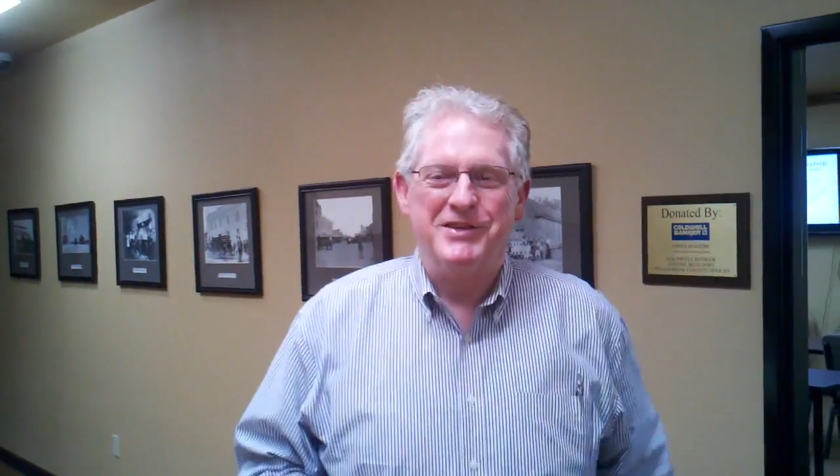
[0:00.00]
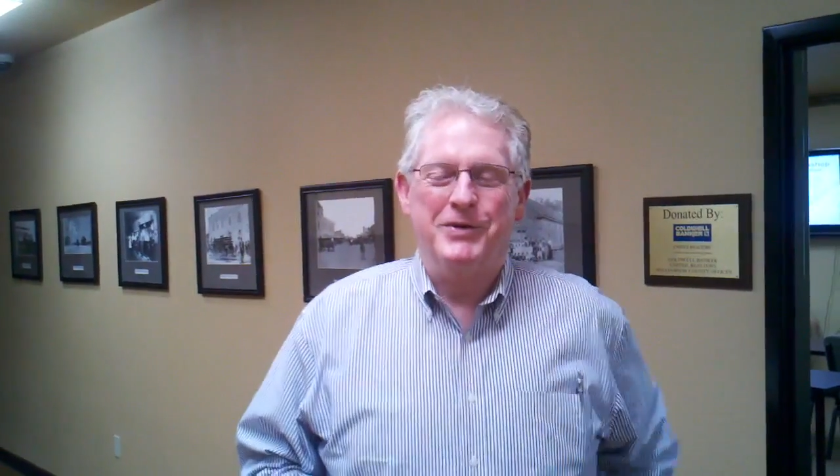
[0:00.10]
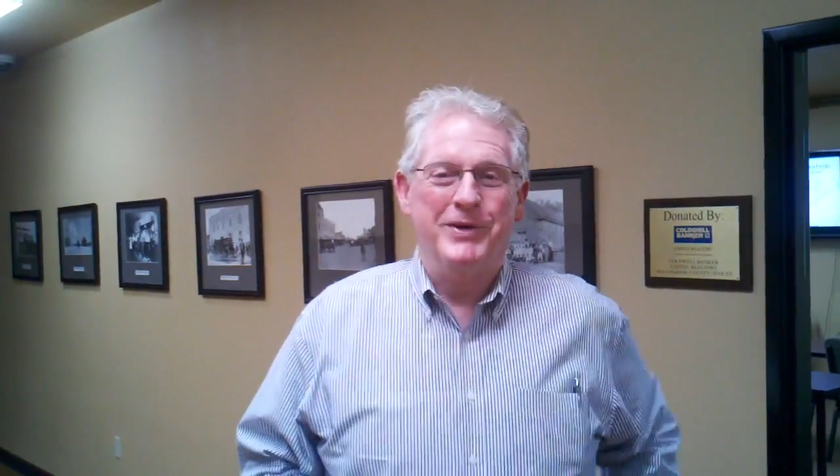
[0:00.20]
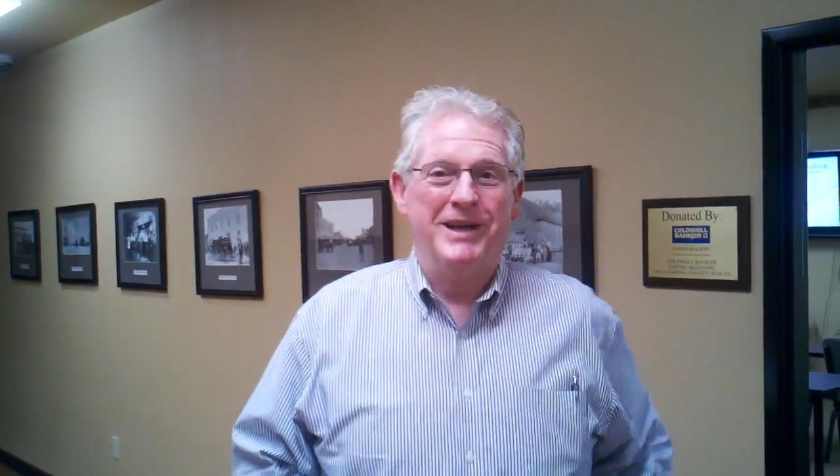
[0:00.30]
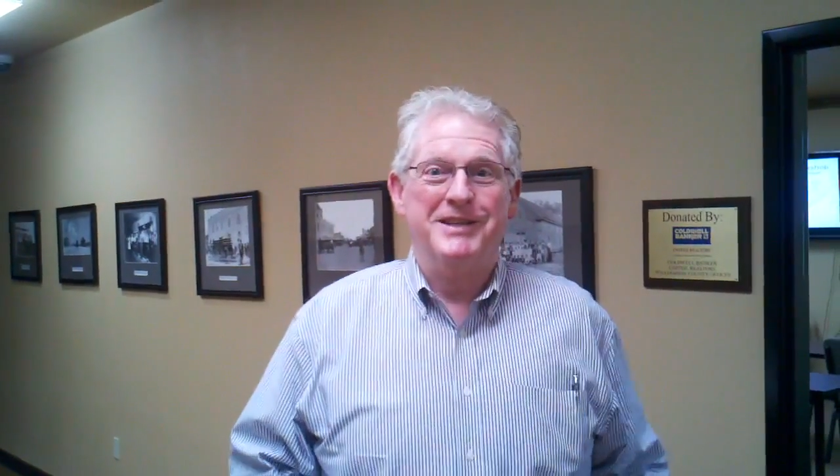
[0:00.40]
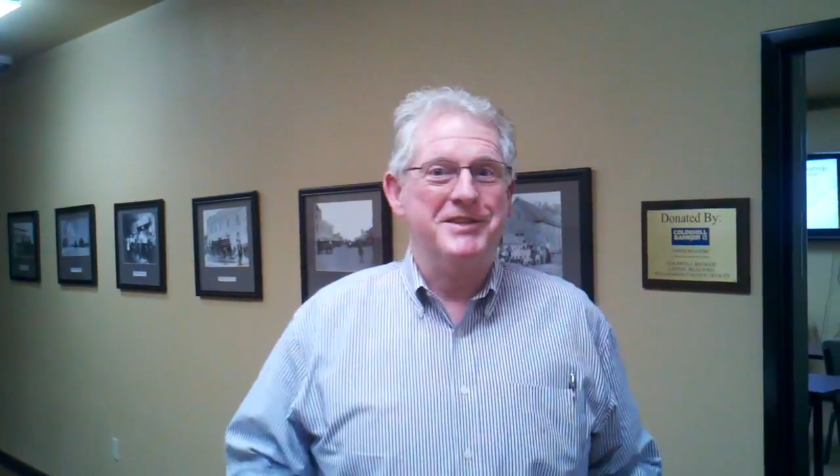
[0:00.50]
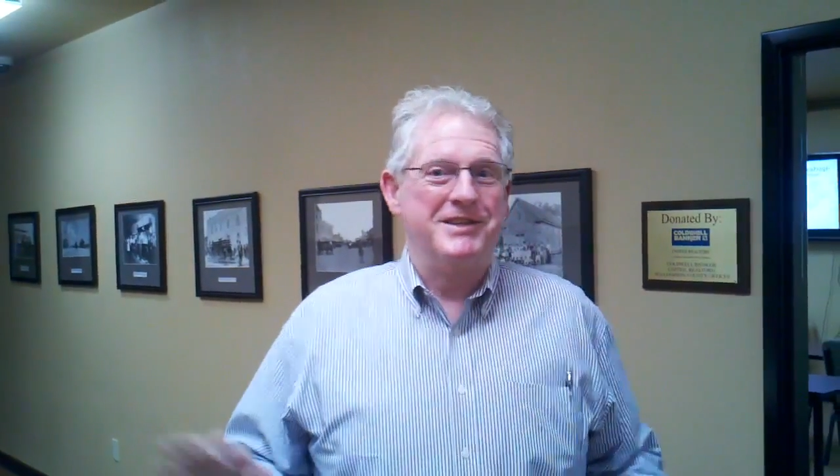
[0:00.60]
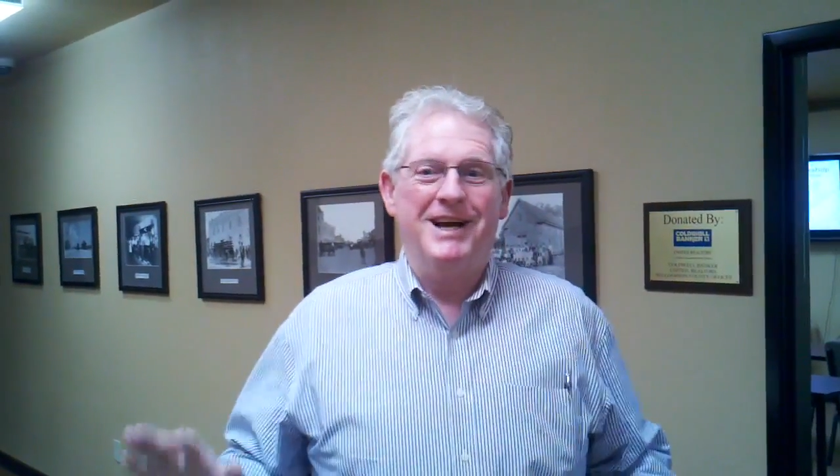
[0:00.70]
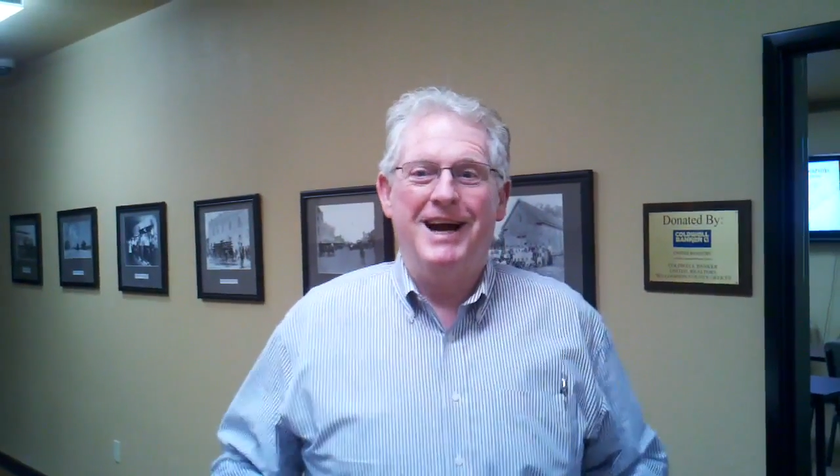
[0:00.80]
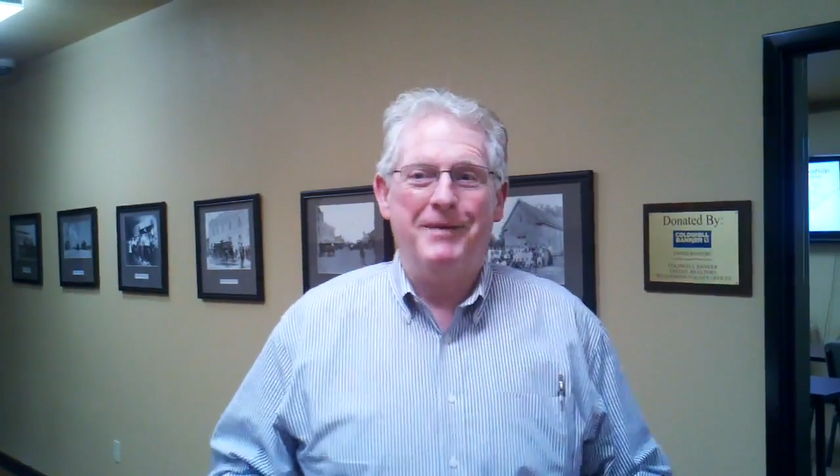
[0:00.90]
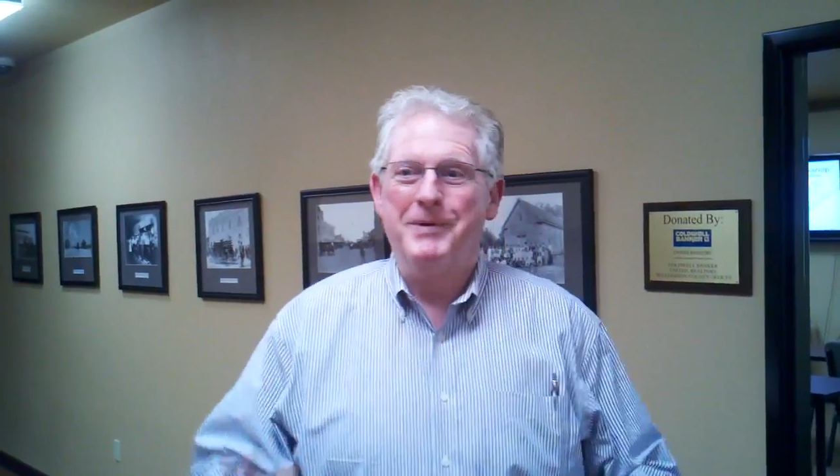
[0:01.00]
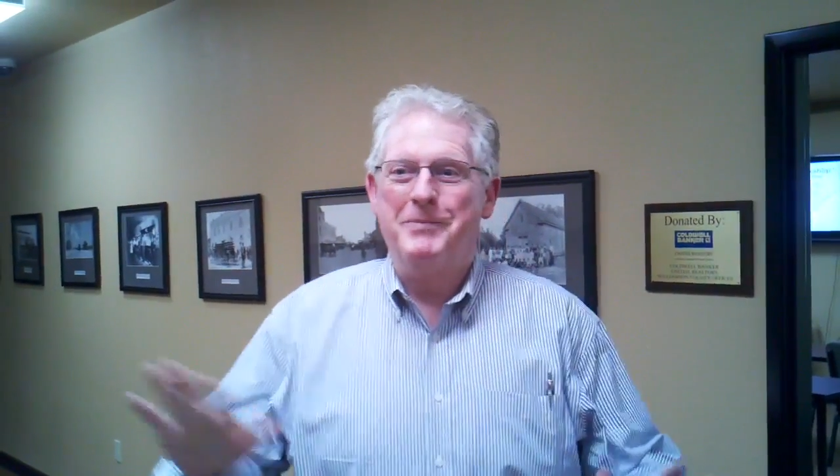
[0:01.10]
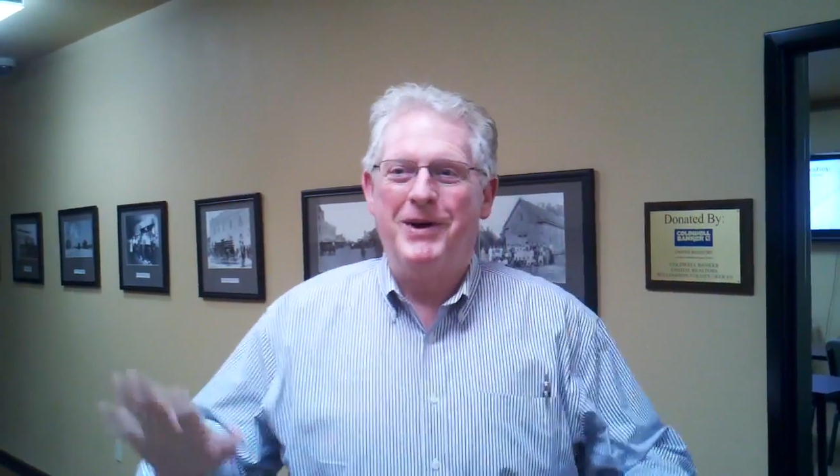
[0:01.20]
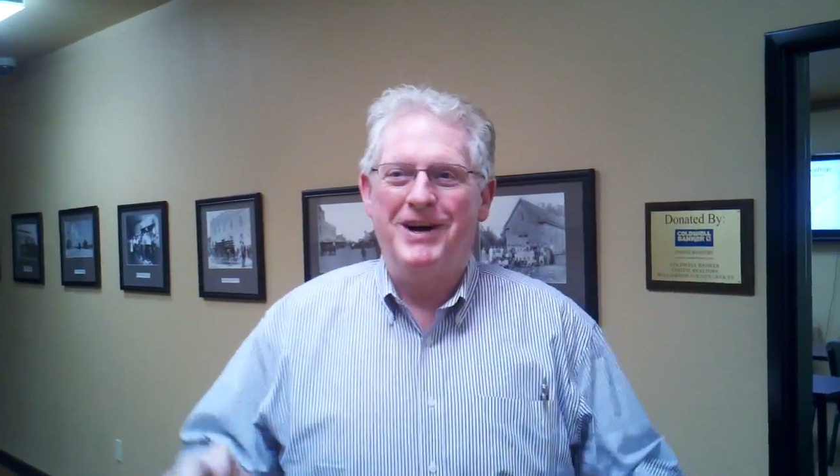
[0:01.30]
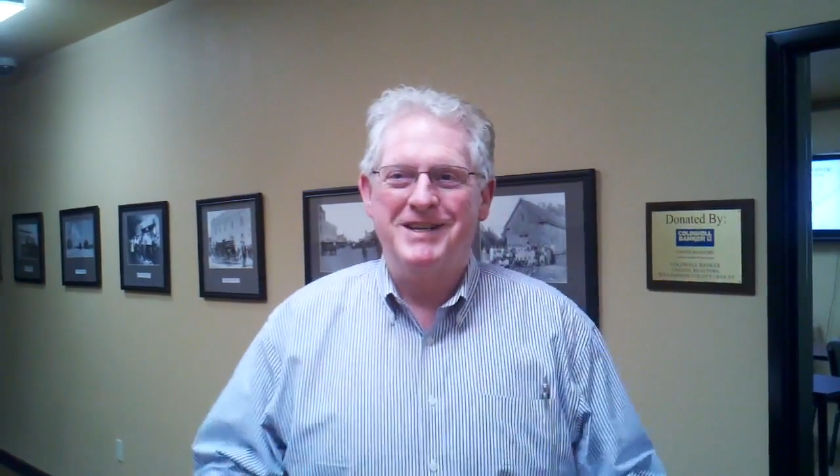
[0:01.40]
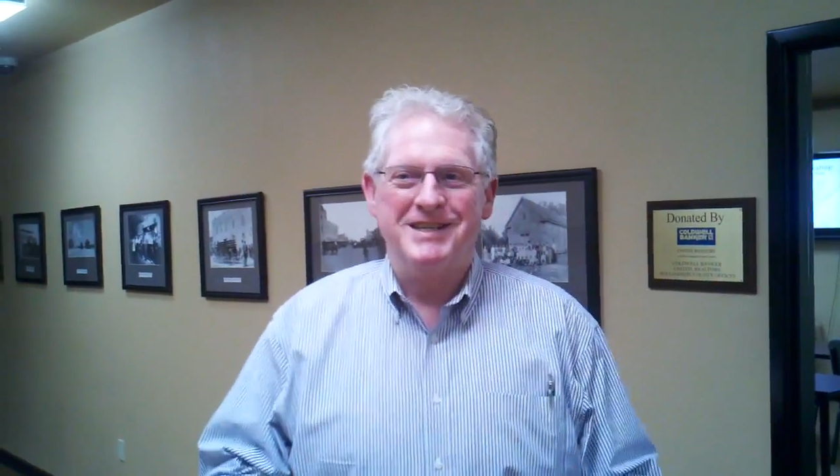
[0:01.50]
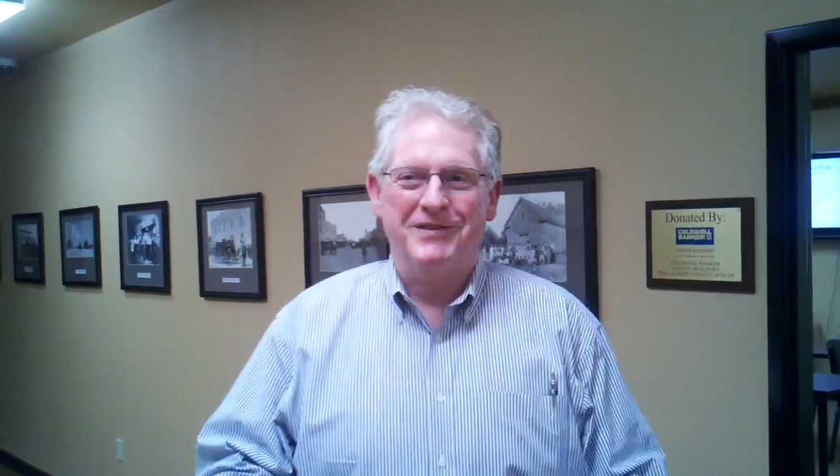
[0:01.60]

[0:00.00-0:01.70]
So we had to stop and pause,